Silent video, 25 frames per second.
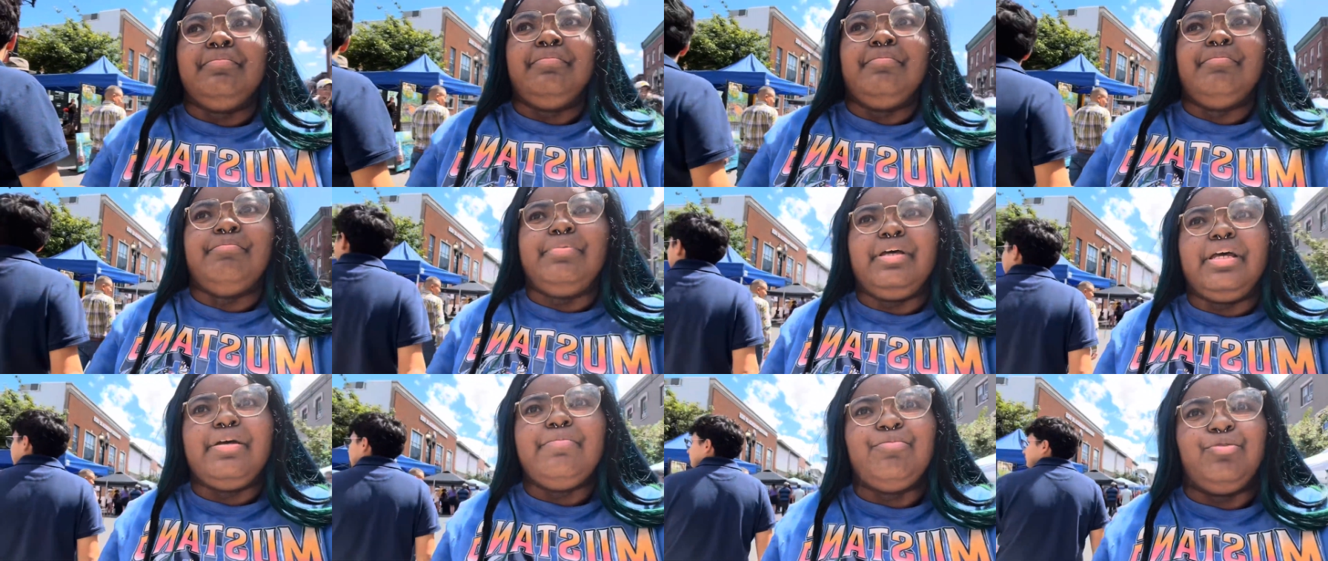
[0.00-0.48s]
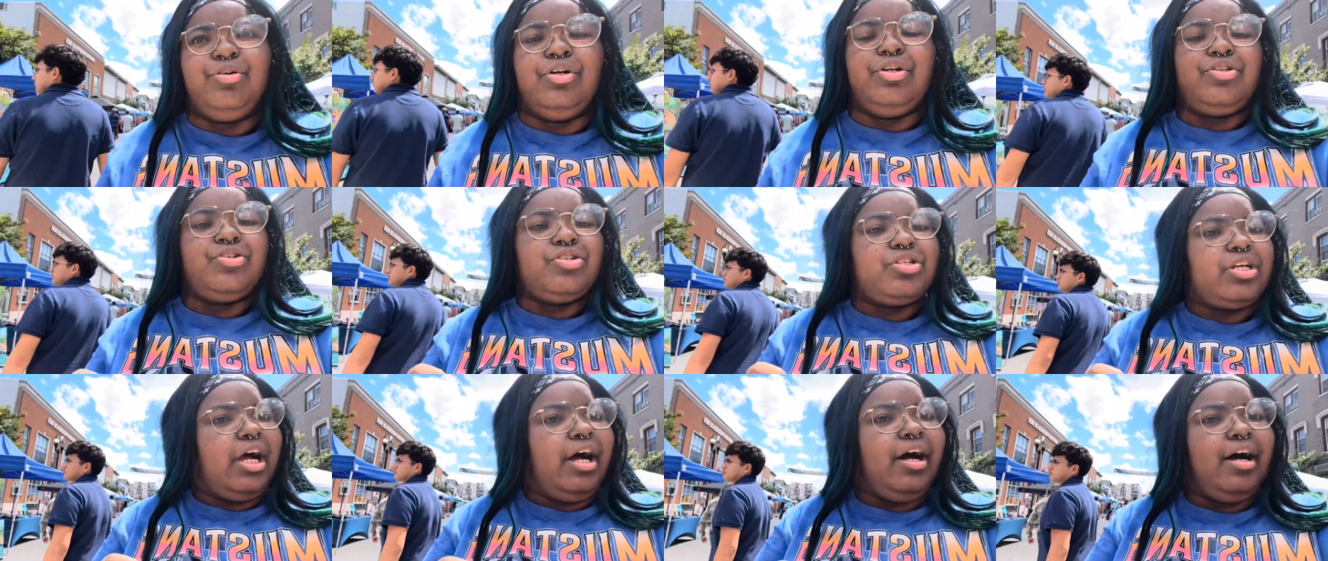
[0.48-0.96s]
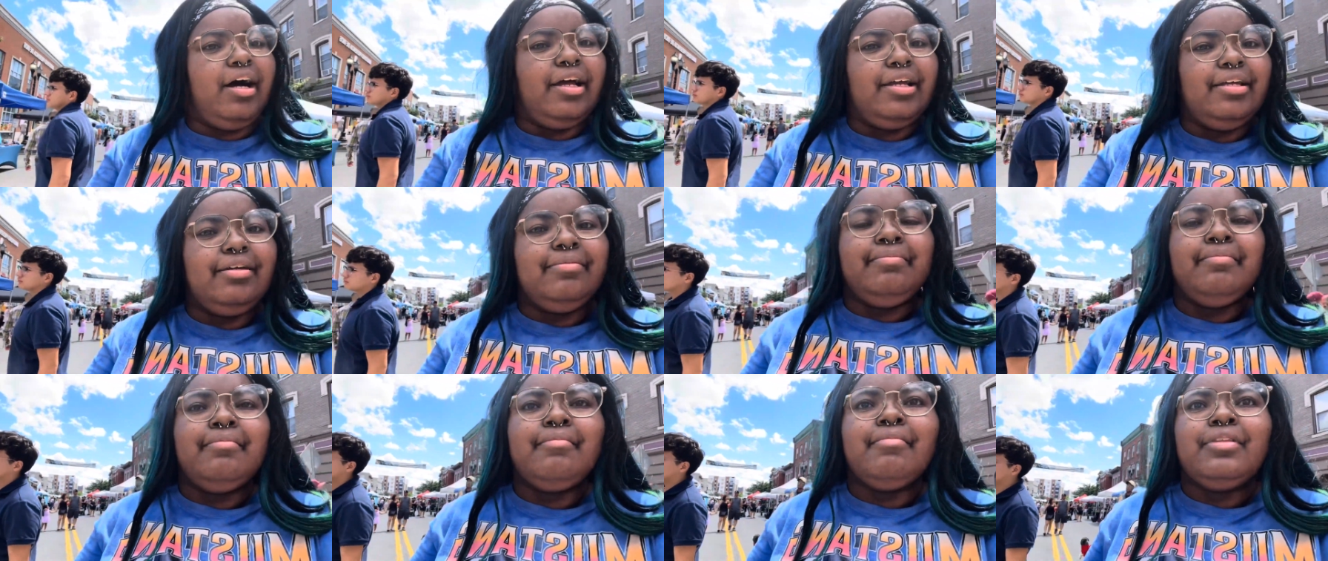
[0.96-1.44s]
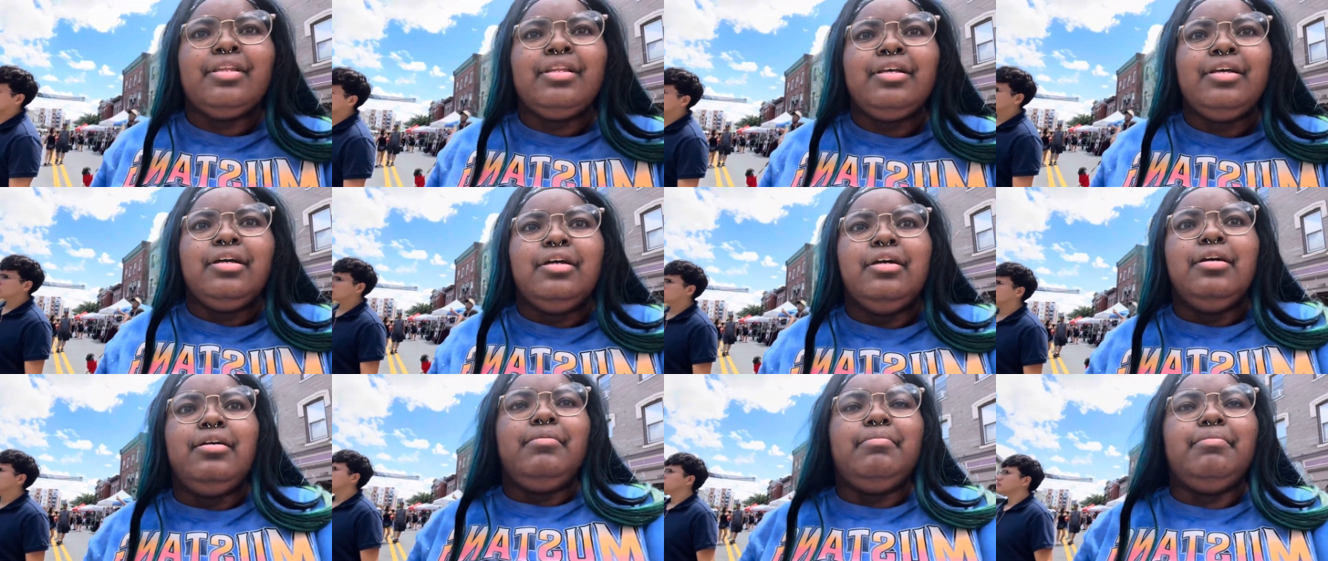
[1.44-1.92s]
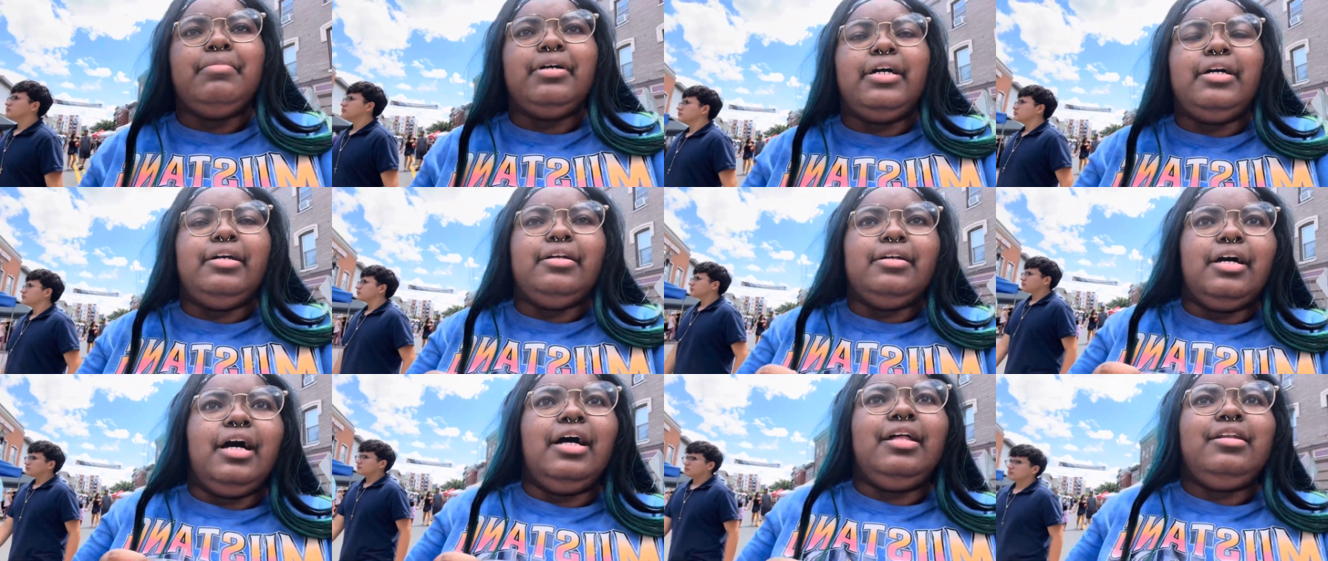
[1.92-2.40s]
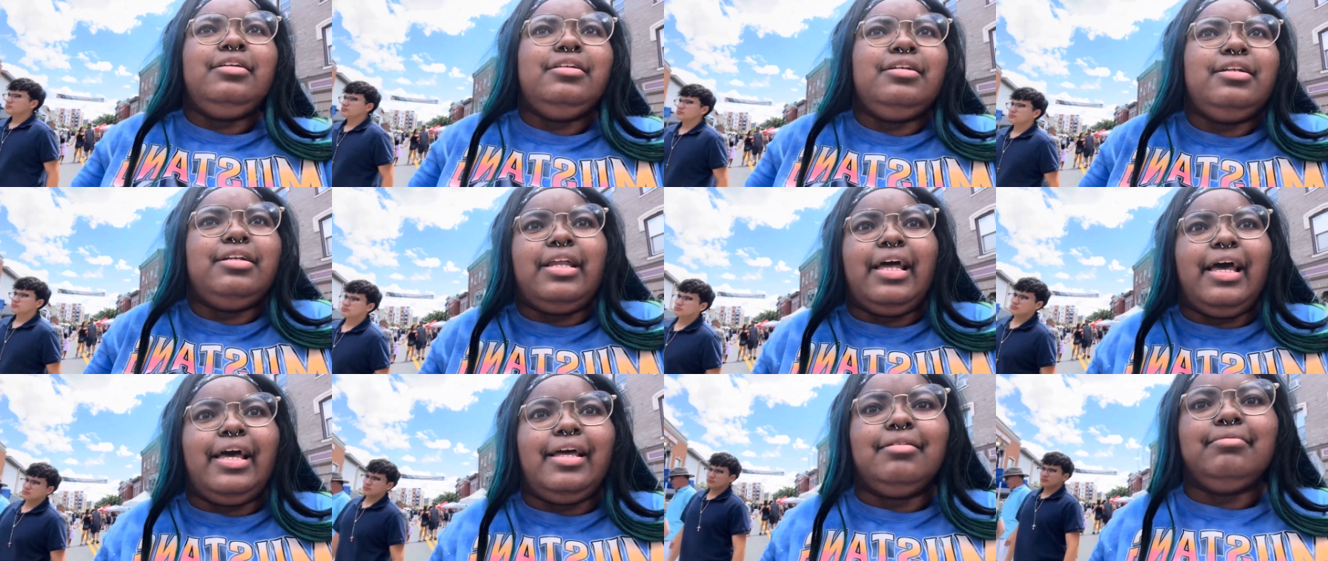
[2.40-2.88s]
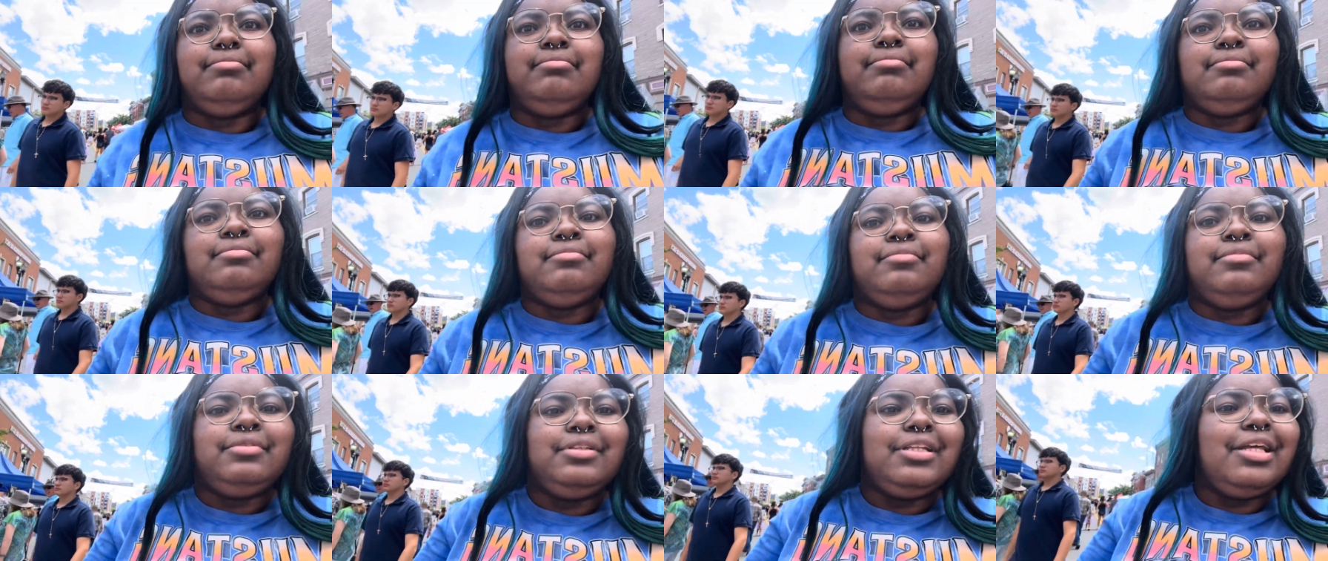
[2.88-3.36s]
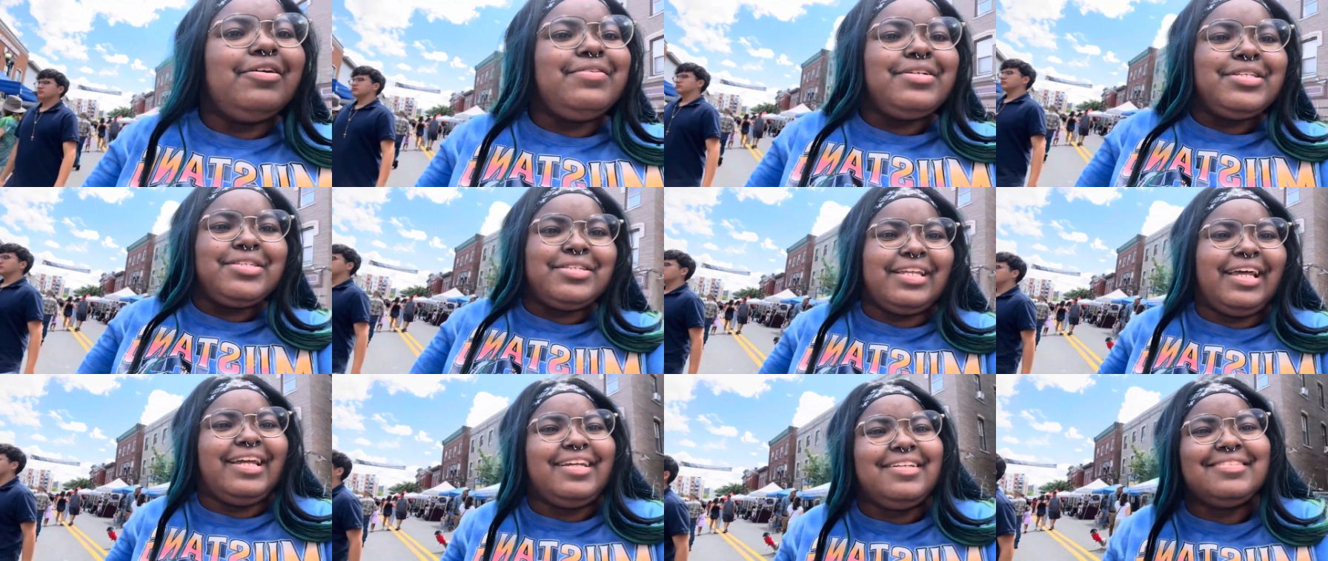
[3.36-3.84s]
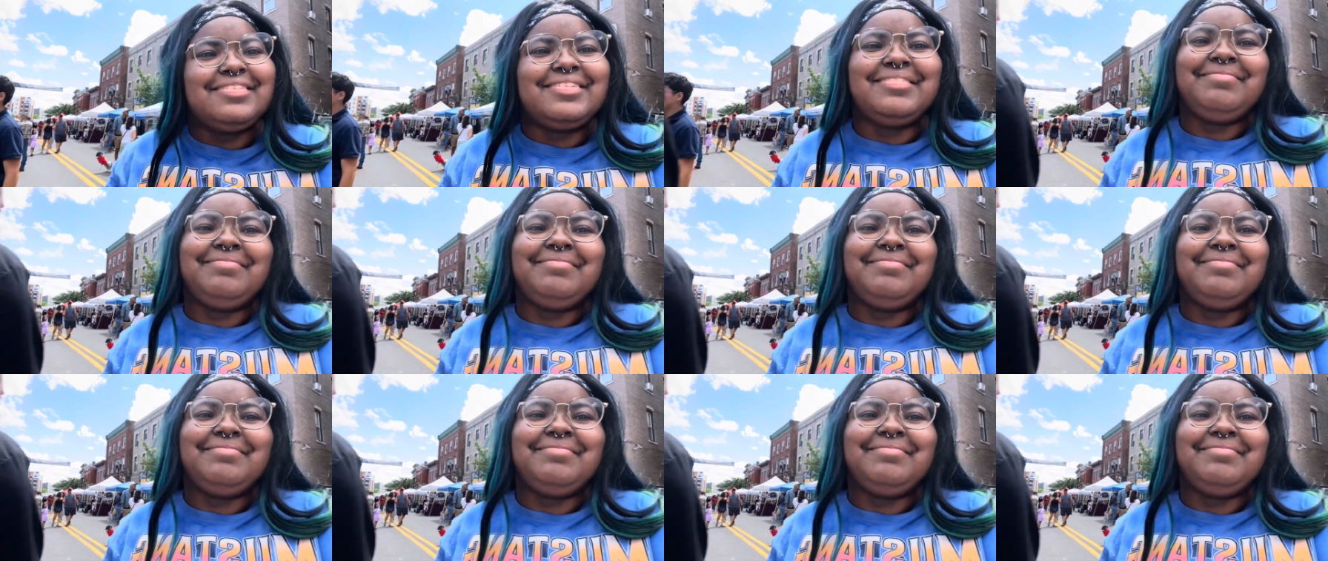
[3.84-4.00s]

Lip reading: bit more shy, but other than that, it was nice.